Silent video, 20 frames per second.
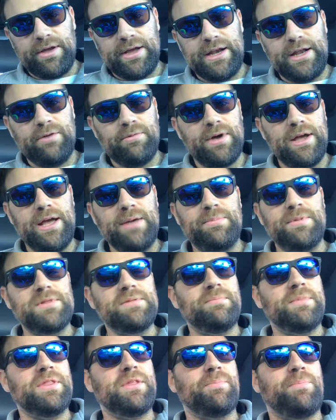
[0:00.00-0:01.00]
Anyway,
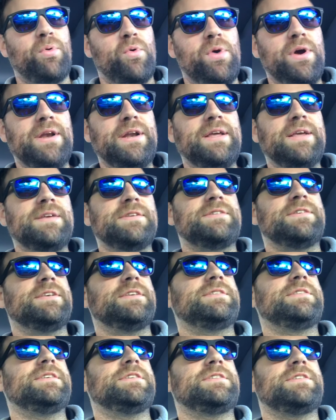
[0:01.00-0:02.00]
but but the point is,
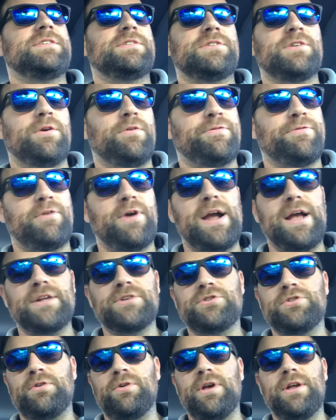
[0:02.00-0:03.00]
is this is so
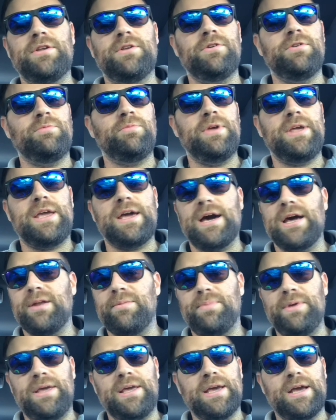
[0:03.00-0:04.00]
fragile, and dude, we gotta
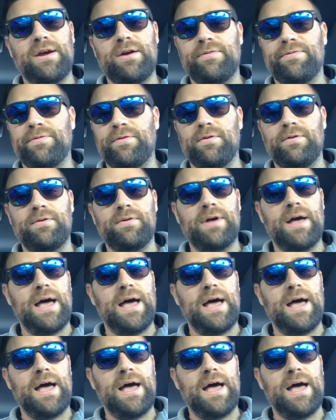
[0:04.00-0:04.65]
be careful.